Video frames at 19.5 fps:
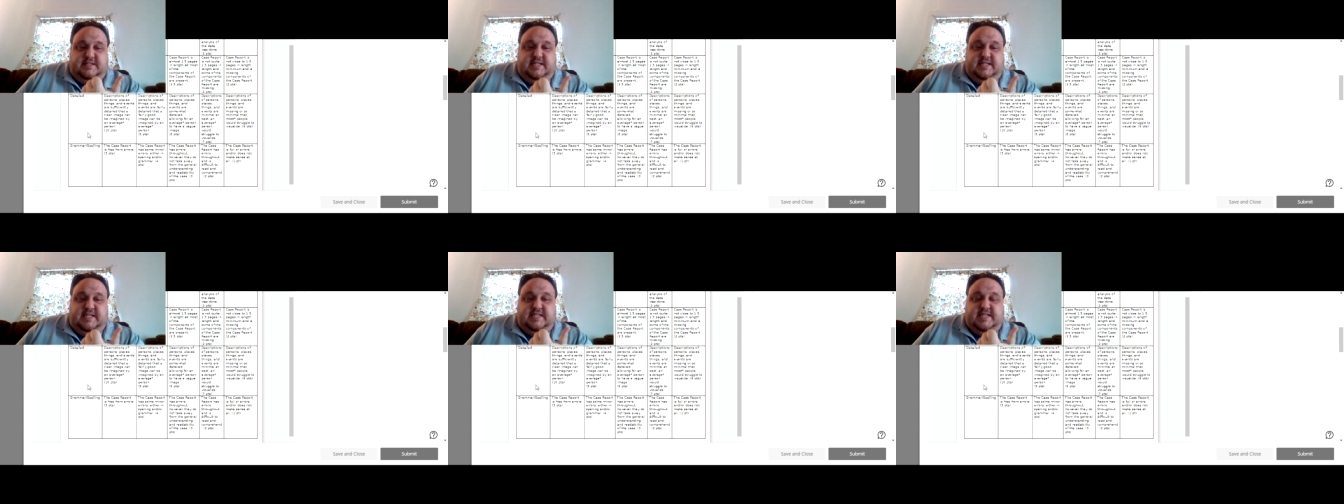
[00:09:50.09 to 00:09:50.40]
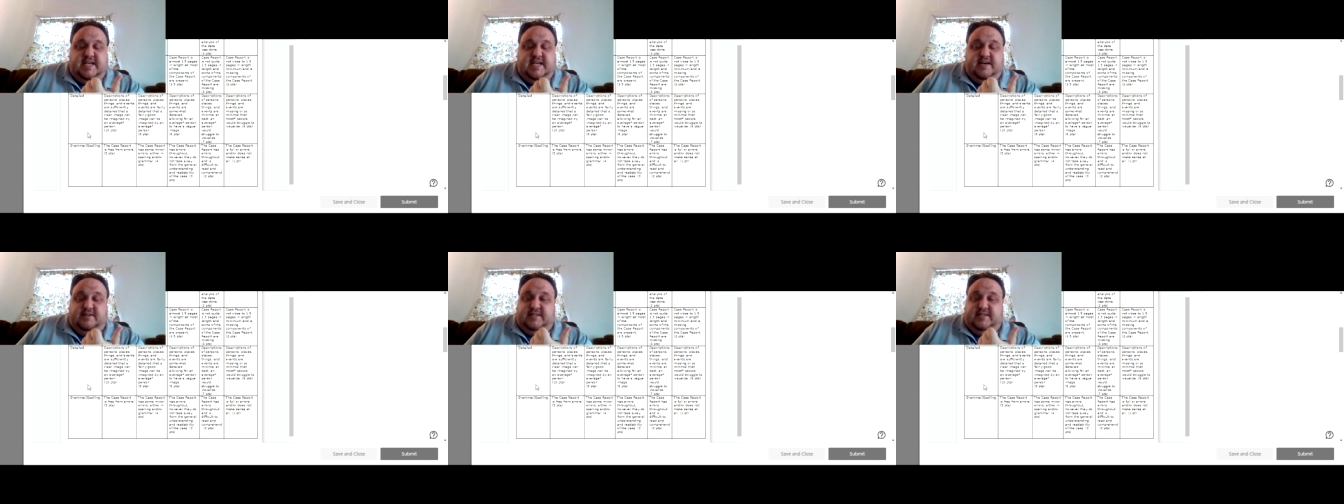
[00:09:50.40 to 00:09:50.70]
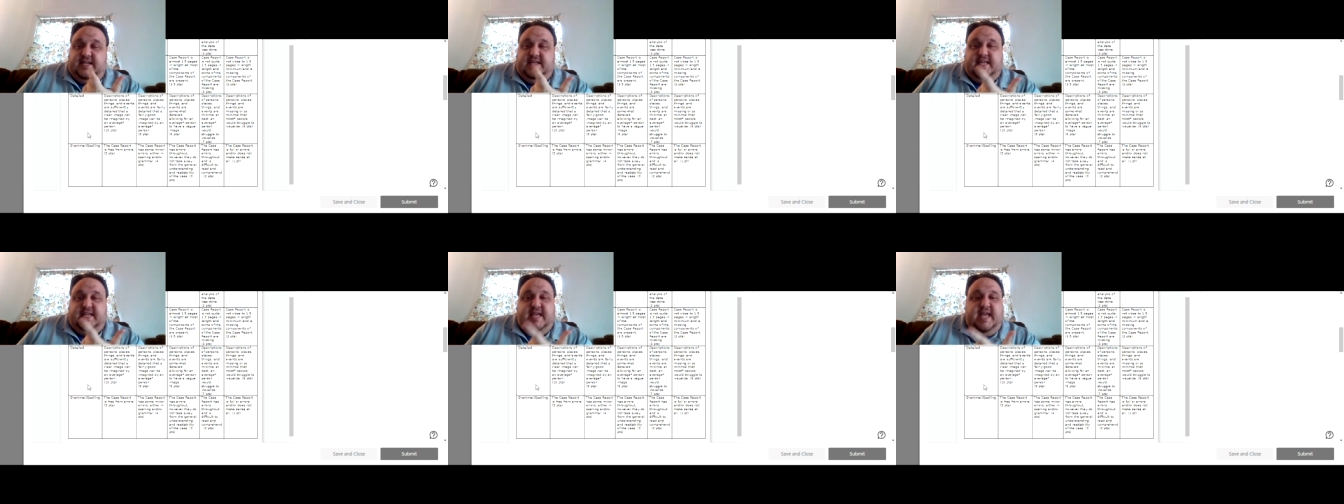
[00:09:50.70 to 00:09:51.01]

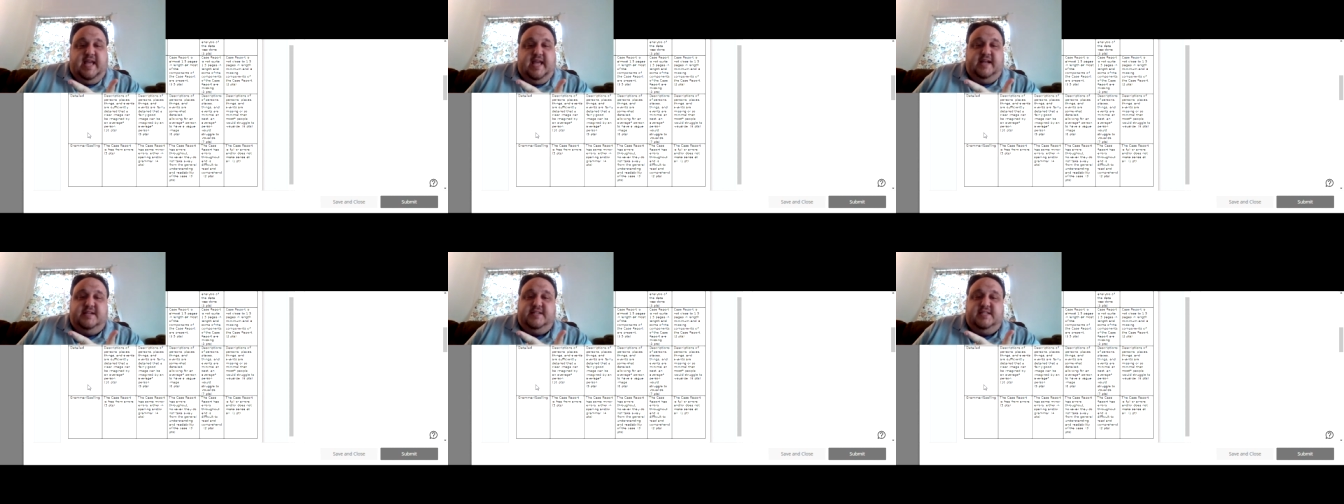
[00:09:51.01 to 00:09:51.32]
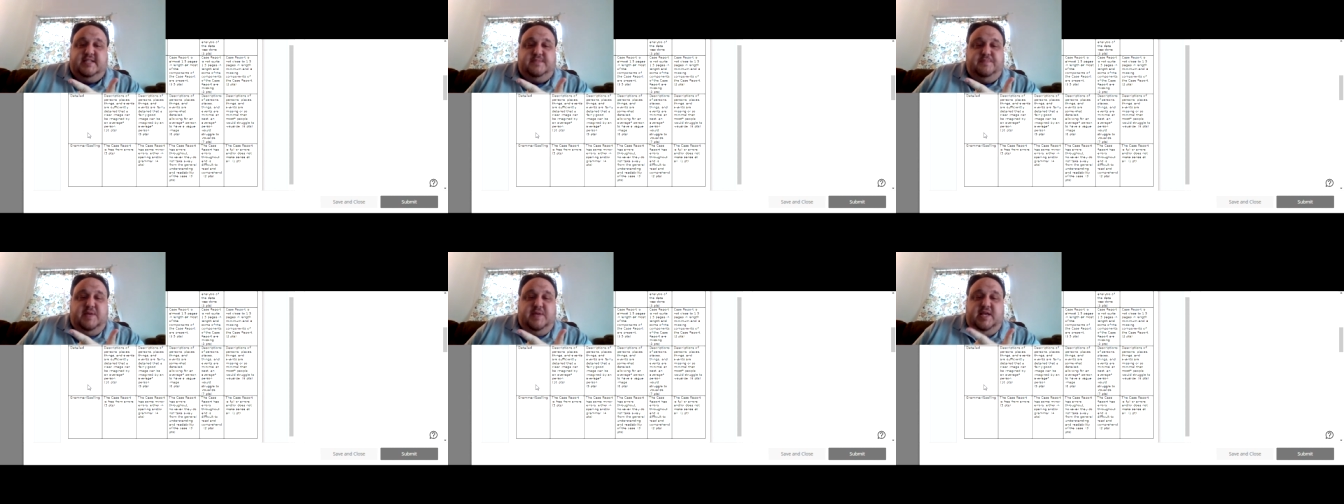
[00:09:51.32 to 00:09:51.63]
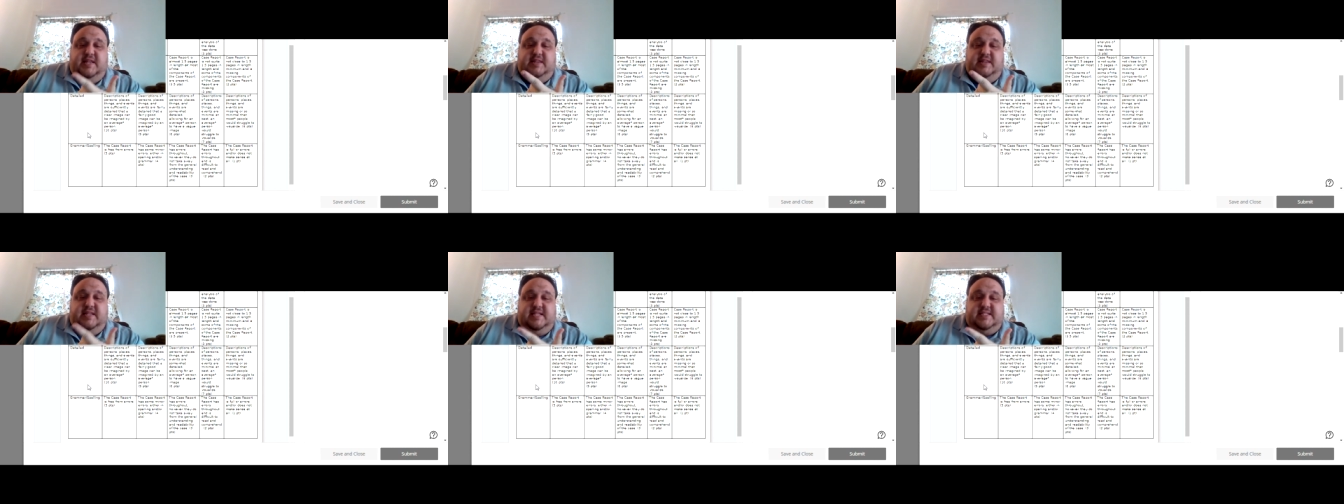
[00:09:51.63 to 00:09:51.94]
Detailed. It can't just be
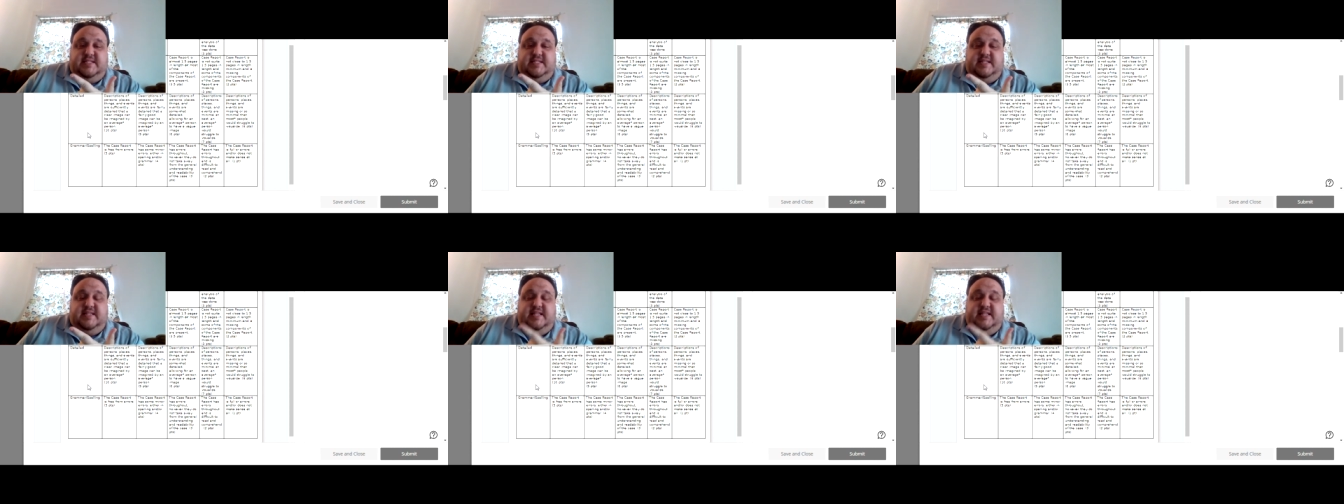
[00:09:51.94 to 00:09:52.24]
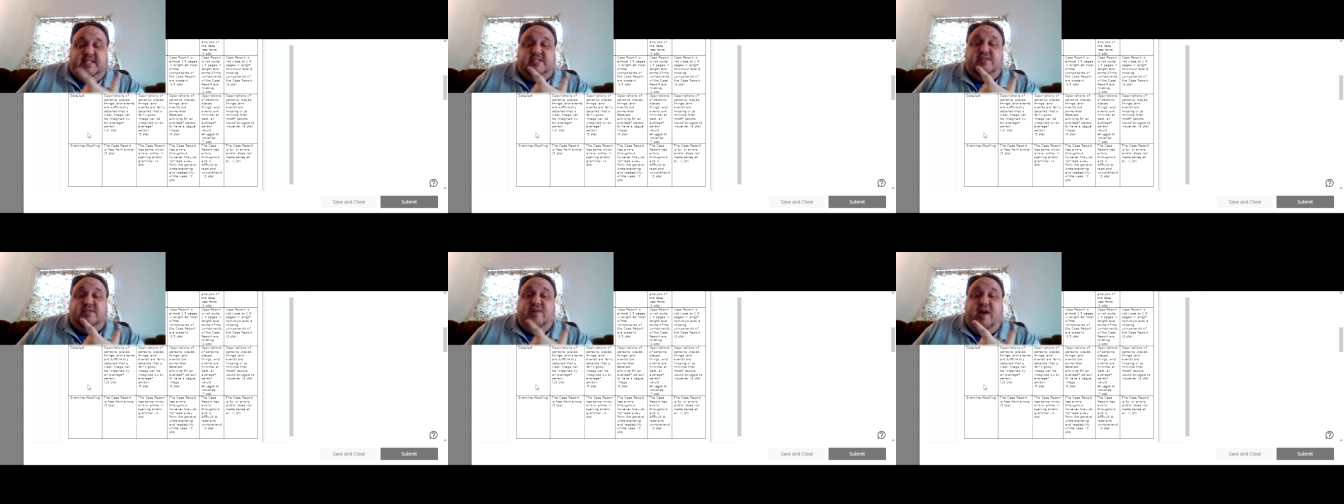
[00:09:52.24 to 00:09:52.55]
a list of things.